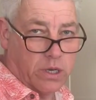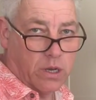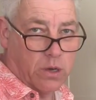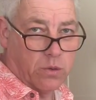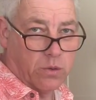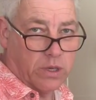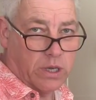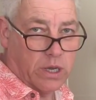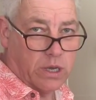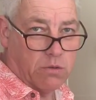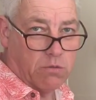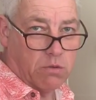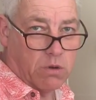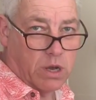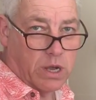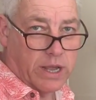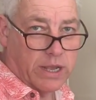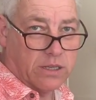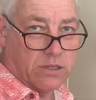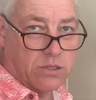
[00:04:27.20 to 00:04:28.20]
dokie,
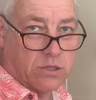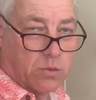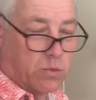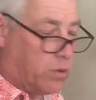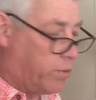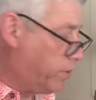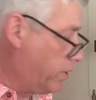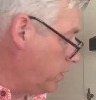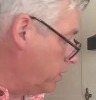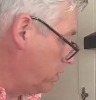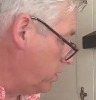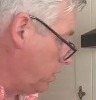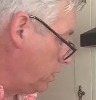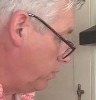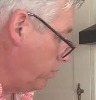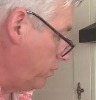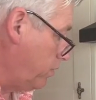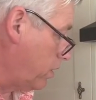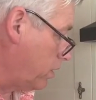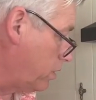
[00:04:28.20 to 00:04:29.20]
right, so what we're going to do,
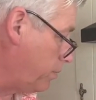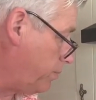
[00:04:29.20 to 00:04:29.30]
we've got the